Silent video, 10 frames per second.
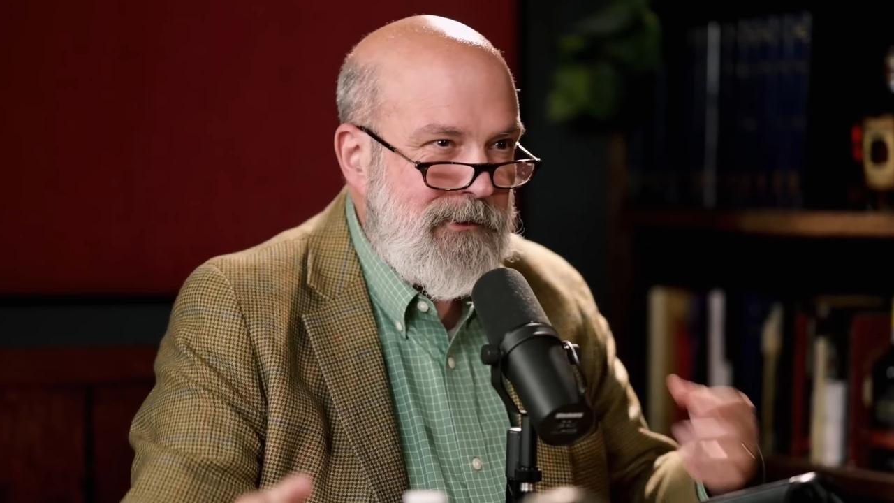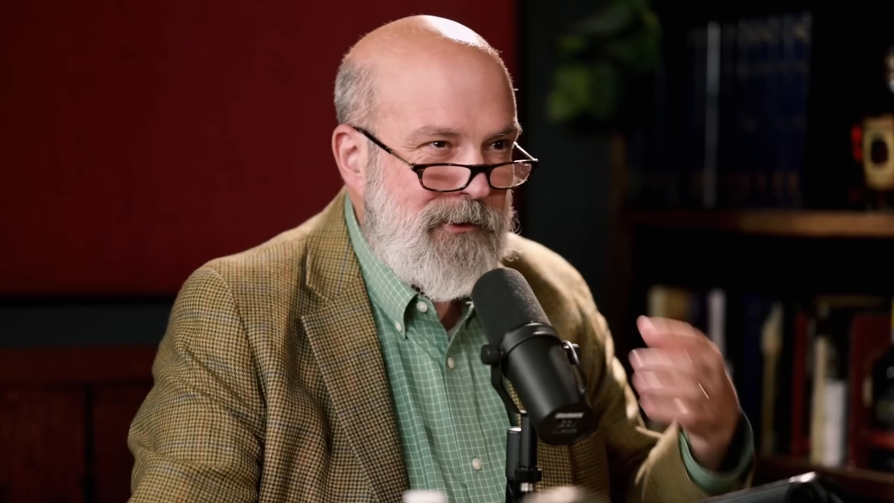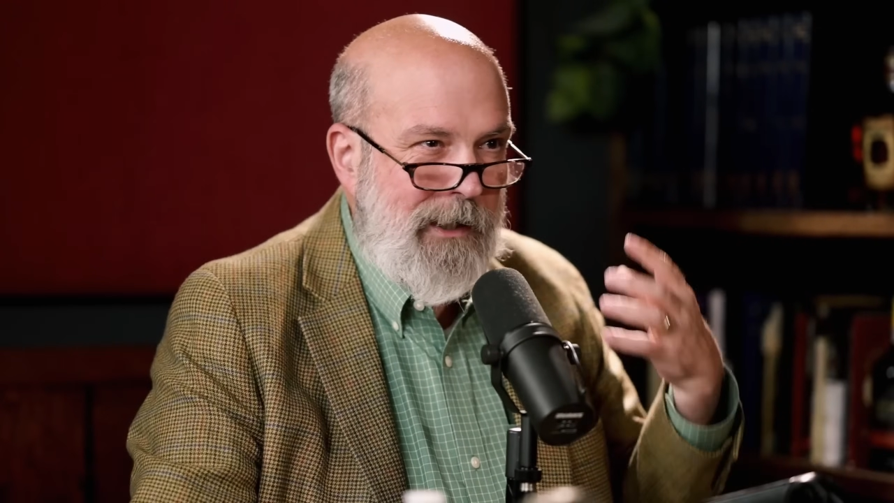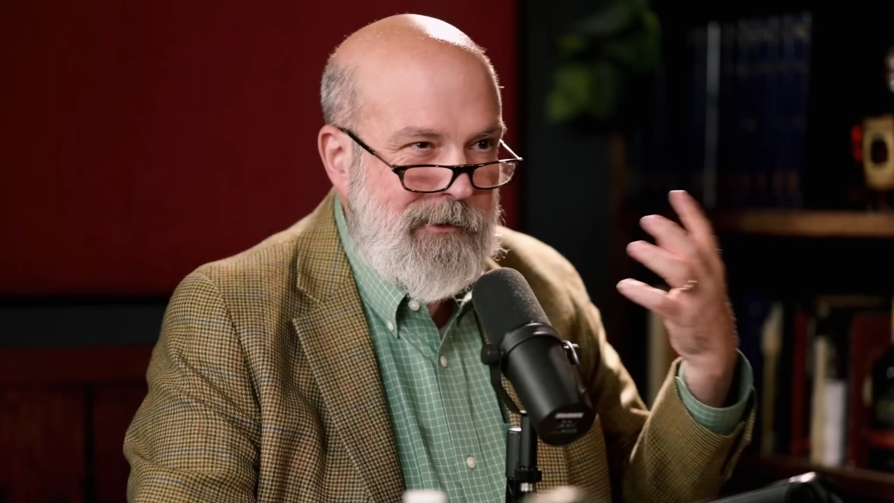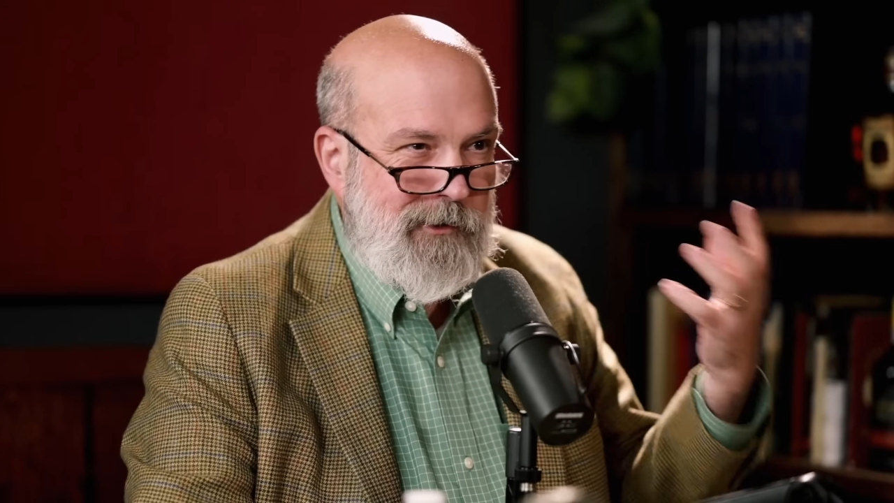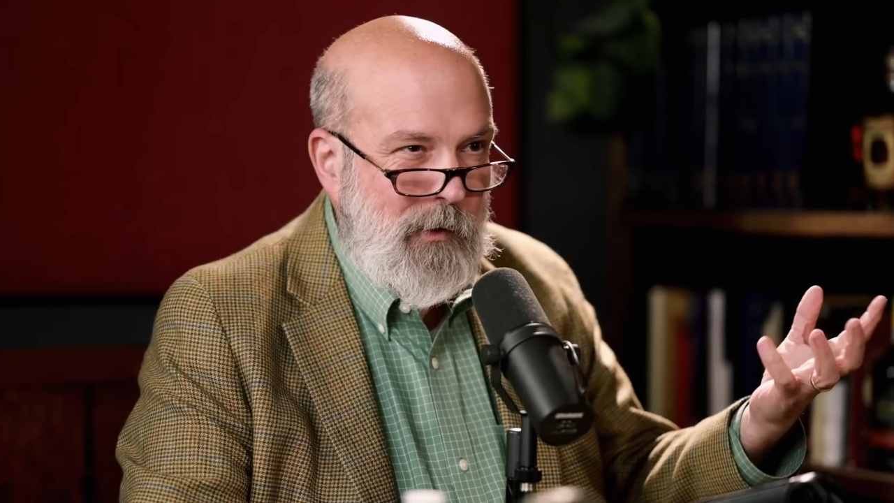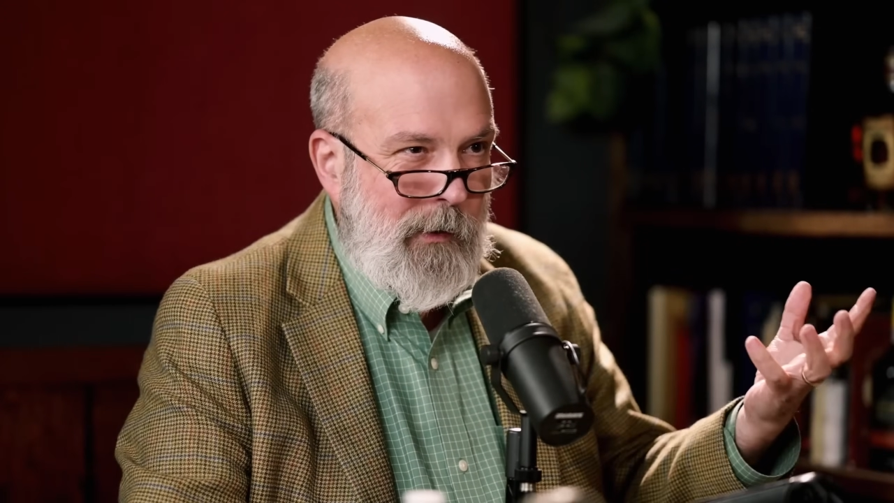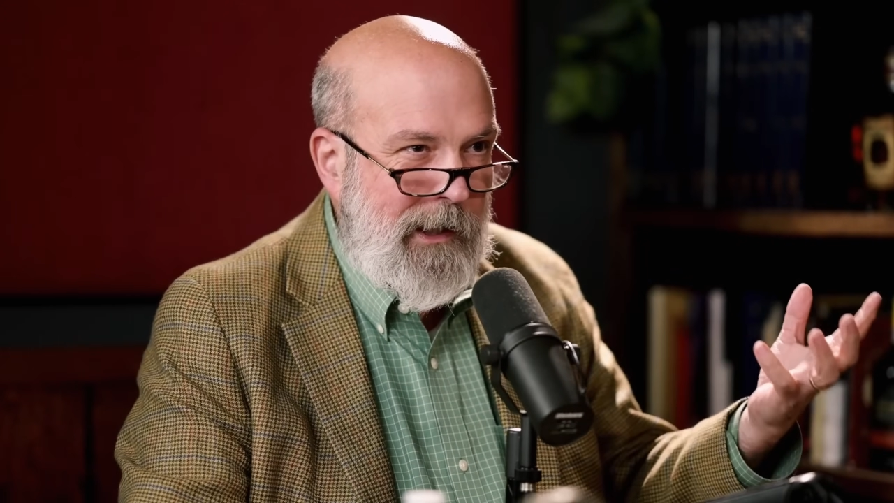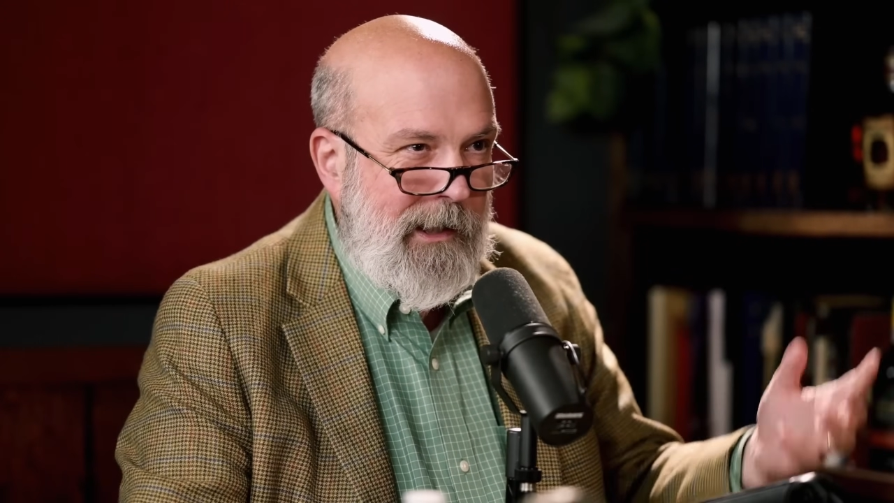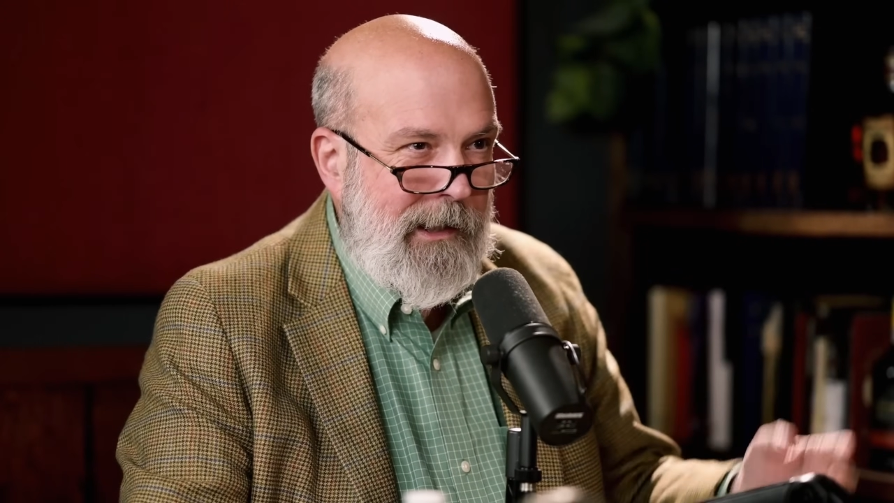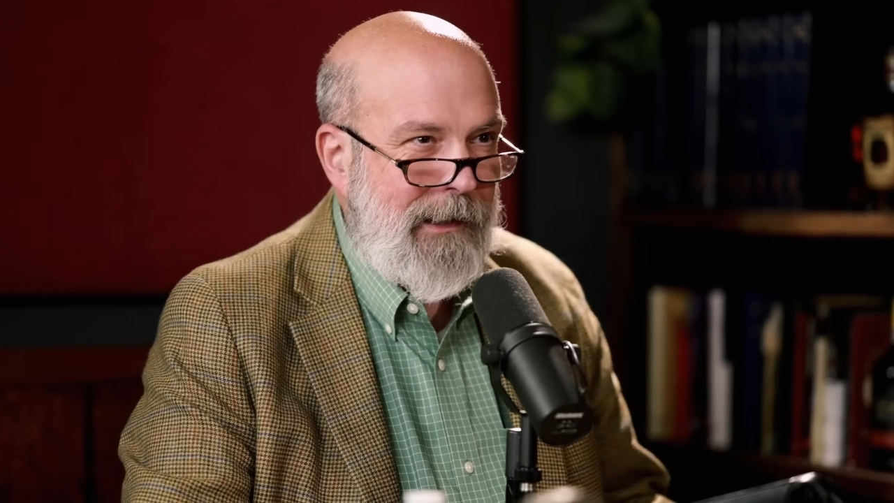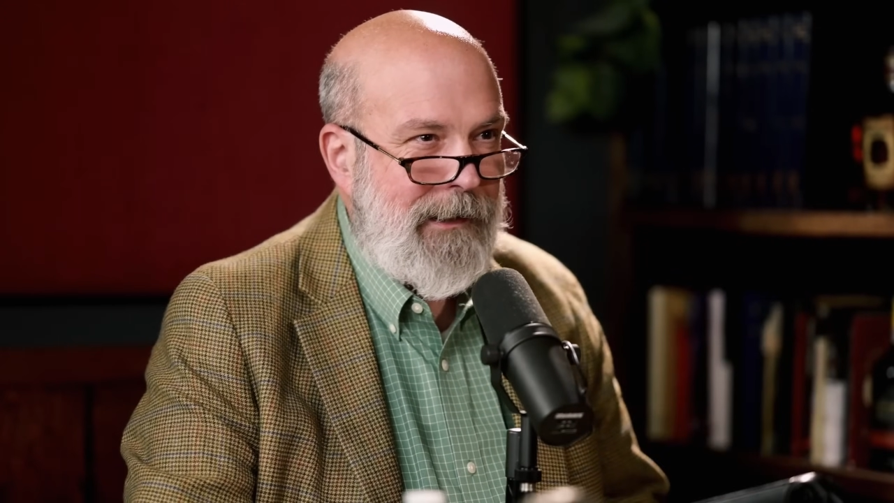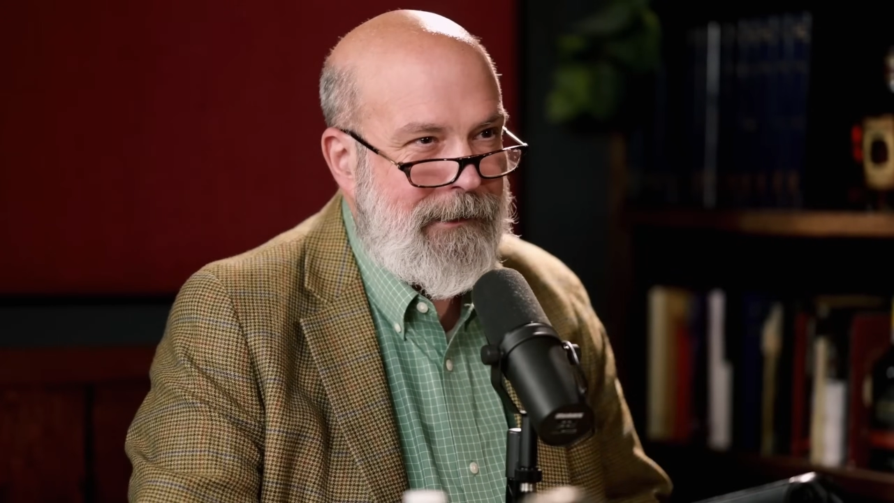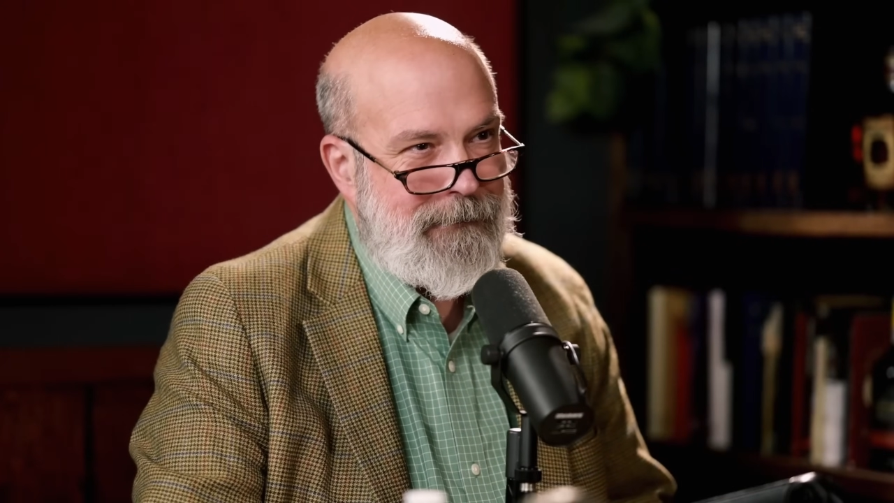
trying to squeak.